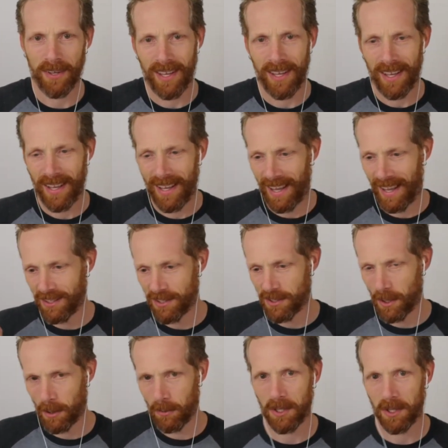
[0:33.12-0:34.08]
And so
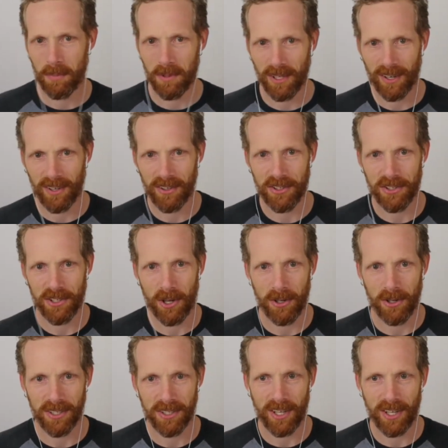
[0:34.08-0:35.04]
I wanted to bring her on the show
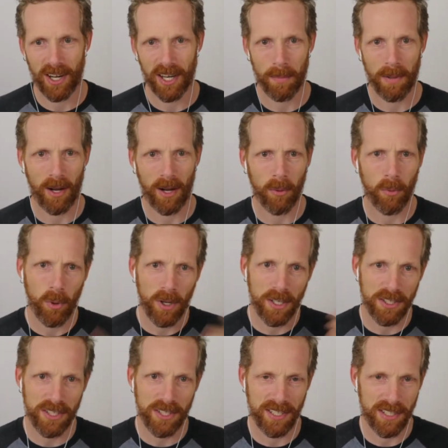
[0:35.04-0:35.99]
to talk about what
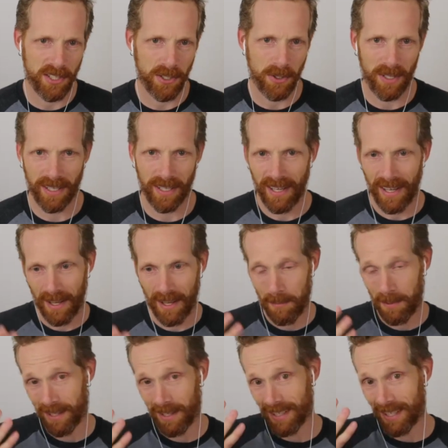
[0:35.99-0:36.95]
she's doing,
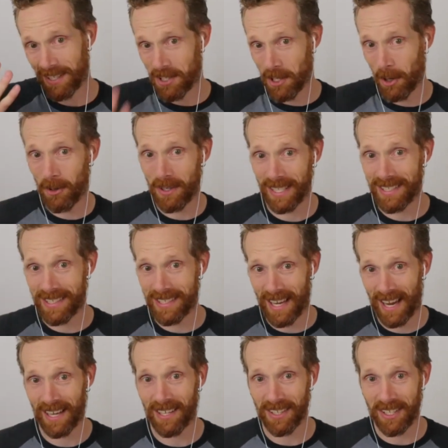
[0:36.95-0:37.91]
because I don't
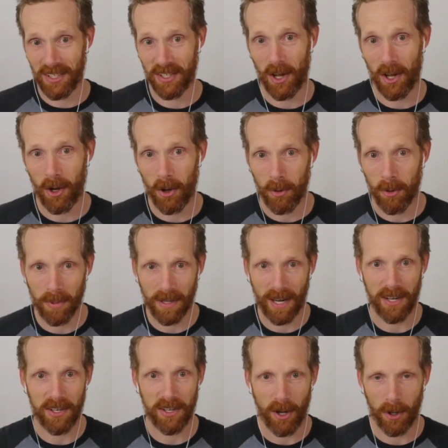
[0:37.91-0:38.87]
exactly know, but I
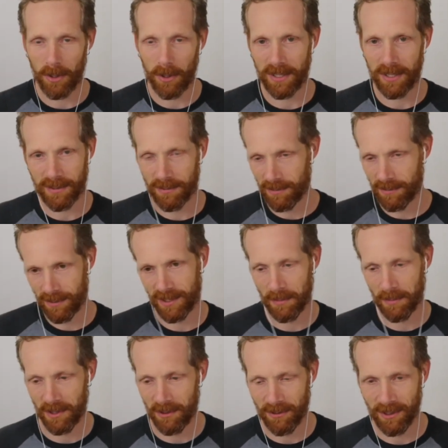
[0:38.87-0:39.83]
know it's
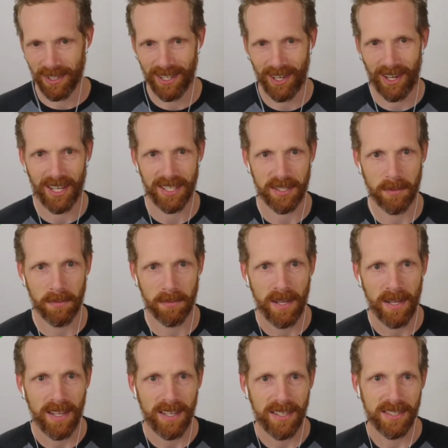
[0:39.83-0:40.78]
something really awesome.
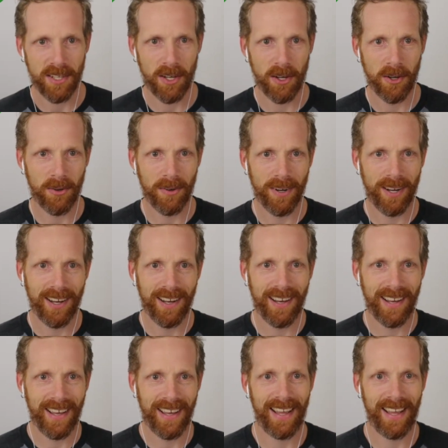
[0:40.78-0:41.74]
So, uh,
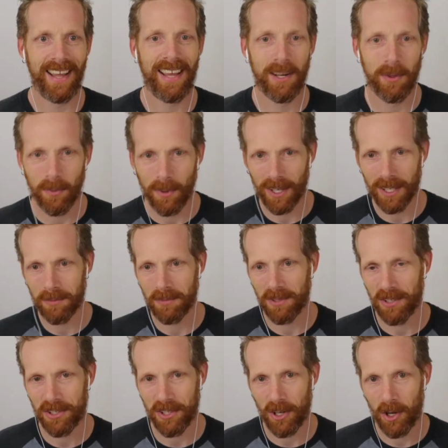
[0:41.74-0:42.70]
Anne, welcome to the
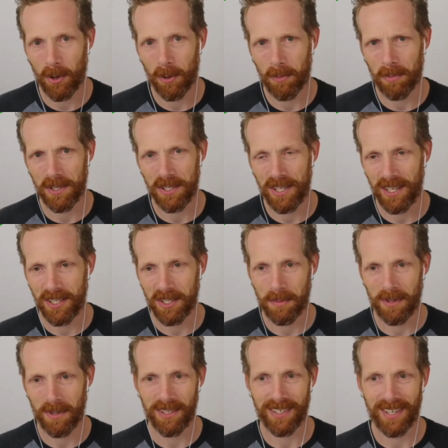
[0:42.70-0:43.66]
show. Appreciate you
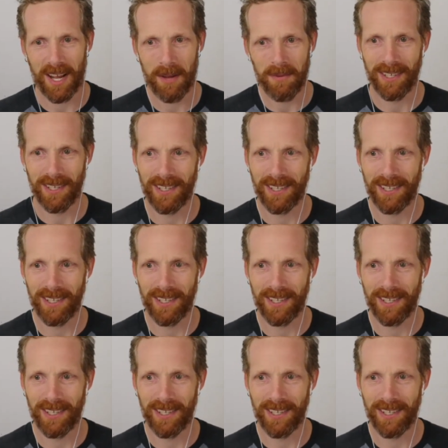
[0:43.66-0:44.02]
spending your time here.